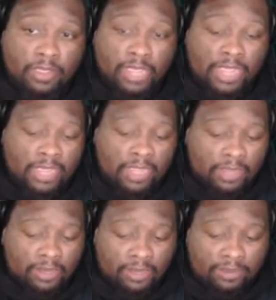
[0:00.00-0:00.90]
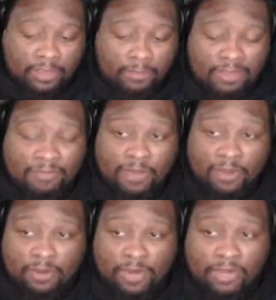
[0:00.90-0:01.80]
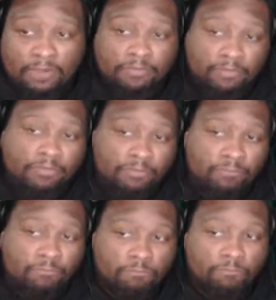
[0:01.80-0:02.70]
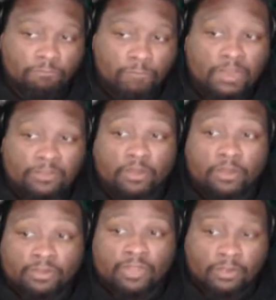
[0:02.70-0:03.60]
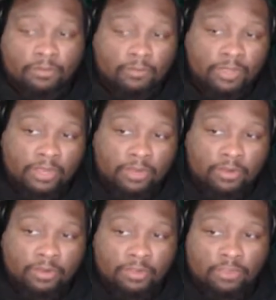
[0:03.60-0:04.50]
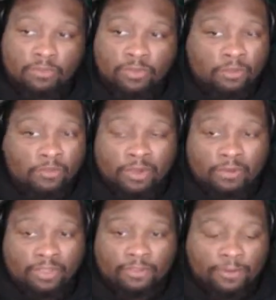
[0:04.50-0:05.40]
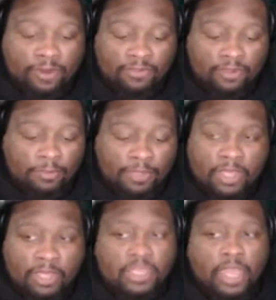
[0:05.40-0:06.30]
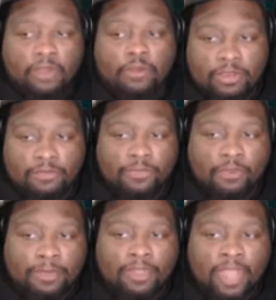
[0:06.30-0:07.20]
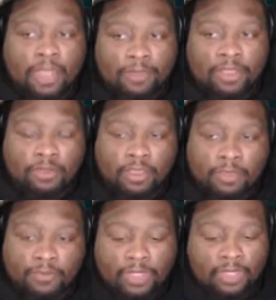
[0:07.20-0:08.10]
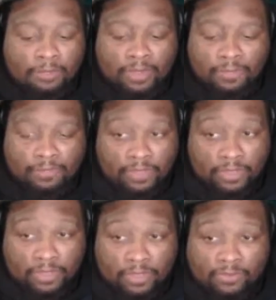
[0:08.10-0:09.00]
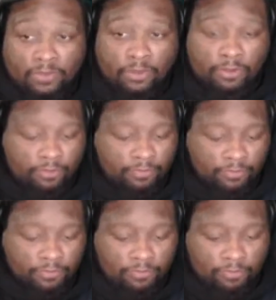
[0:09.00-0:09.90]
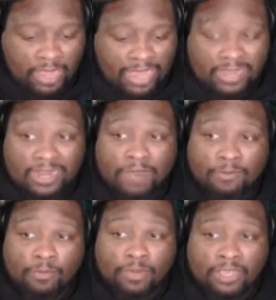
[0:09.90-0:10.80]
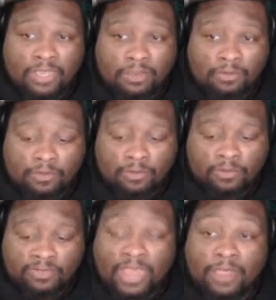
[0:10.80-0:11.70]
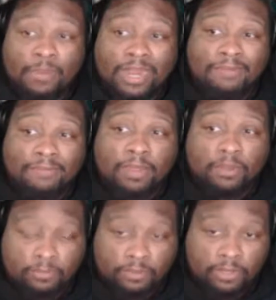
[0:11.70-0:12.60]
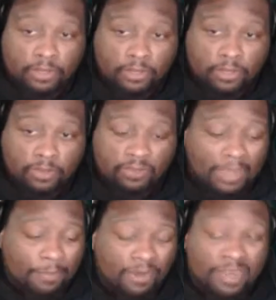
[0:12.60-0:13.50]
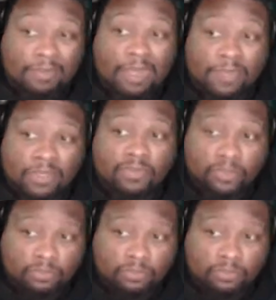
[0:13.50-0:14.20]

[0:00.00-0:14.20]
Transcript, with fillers: And it can be very insulting when, you know, you don't know this person. You'd be like, yeah, I know how you feel about that, man. Yeah. But so I could never really say what I felt. So I put in my music.